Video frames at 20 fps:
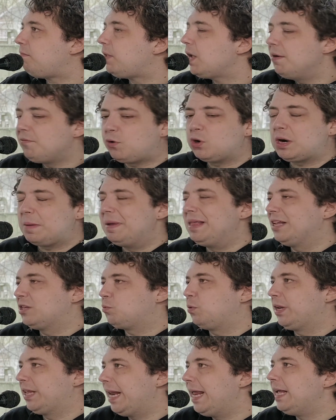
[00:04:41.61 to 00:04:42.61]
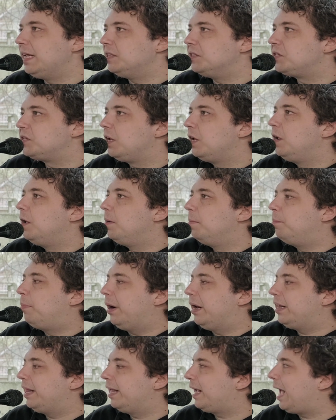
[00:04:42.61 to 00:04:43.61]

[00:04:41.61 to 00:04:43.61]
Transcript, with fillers: Of course, I mean that's what it is, but right.